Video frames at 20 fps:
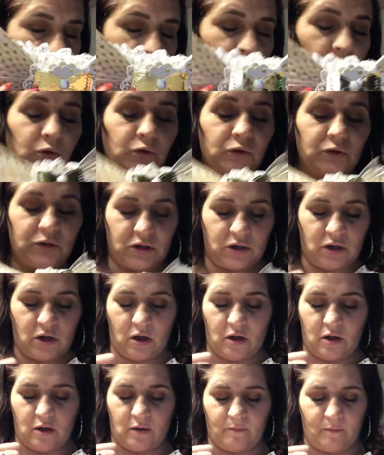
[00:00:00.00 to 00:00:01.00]
gold
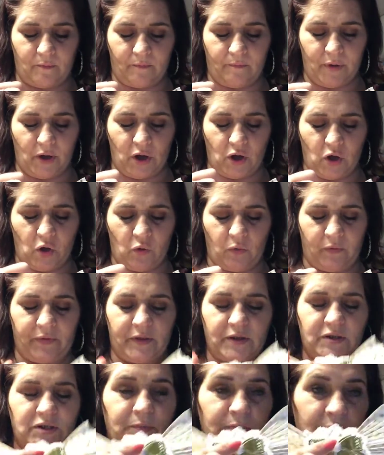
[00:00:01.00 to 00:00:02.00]
um, bow with
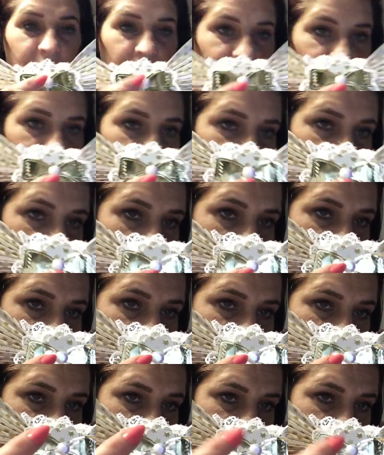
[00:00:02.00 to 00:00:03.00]
this beautiful
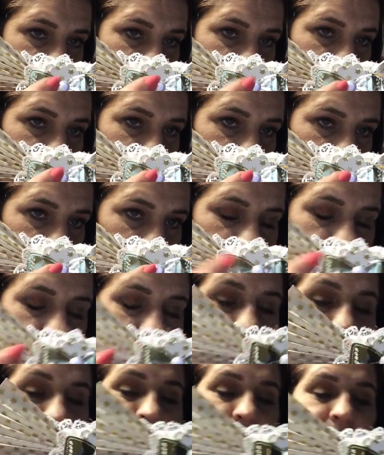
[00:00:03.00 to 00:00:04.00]
iridescent
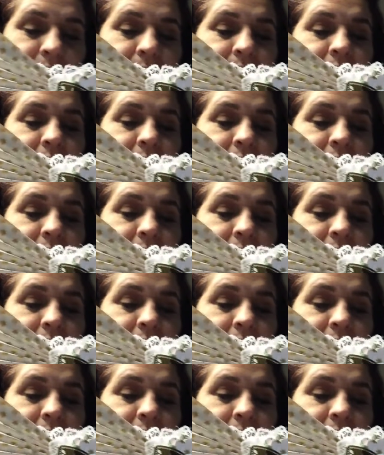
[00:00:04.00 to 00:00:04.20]
um,